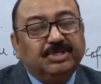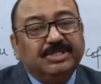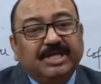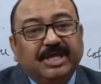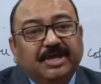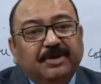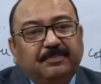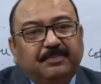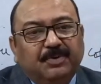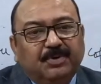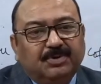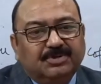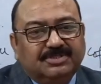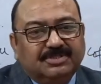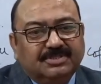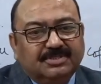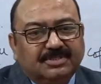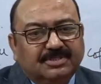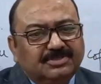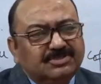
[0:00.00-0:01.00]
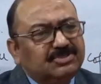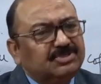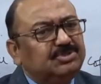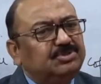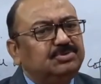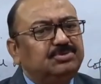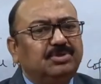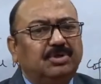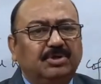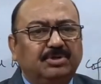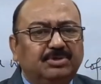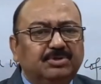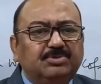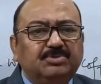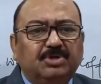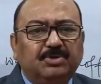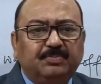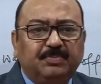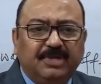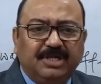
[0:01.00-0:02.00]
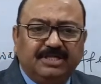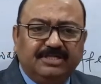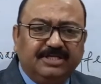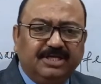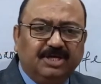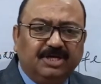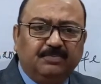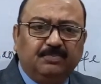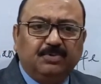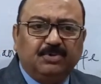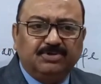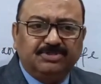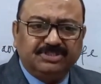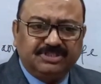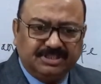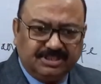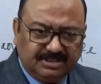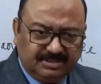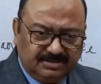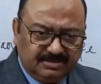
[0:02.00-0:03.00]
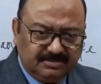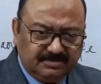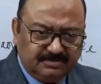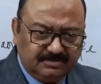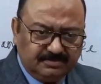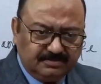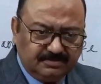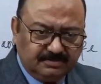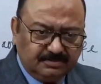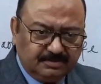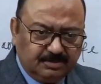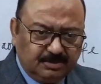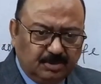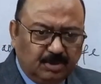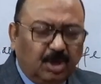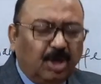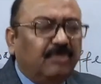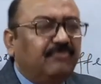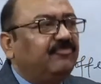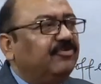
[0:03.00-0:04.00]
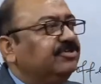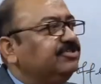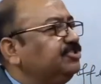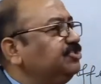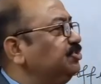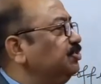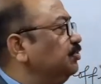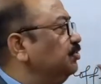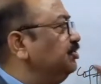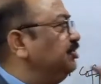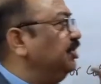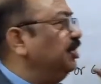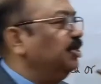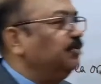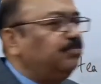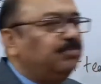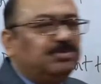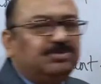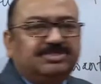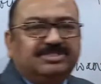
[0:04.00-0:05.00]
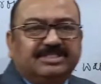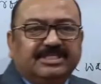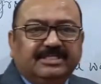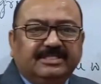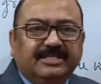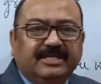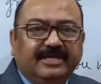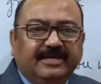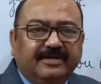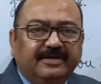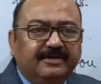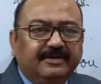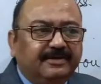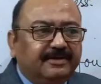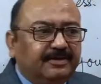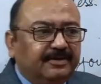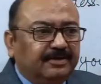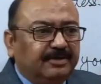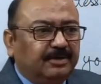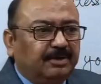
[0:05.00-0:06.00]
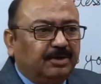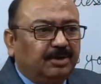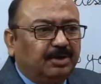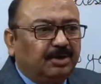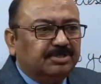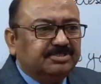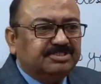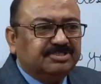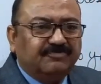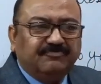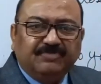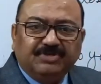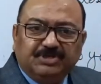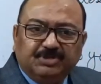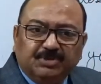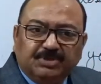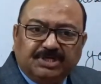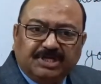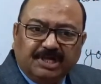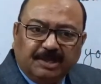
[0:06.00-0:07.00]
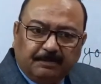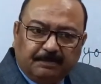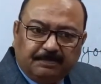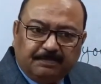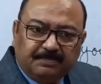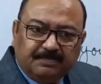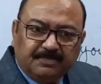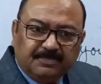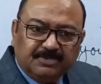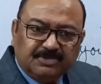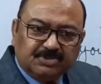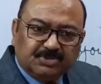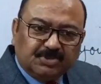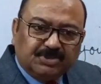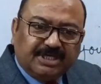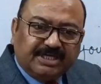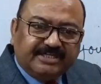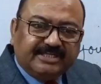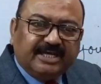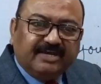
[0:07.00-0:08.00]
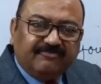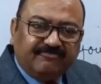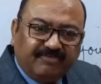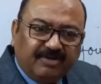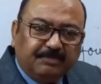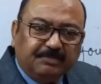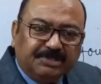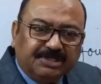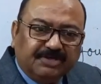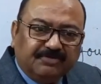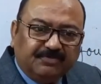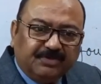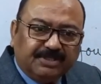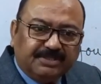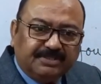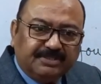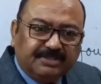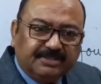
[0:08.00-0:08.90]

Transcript: airport, so do not play the airport scene, or first show the airport scene there on some video clip so that they are familiar with,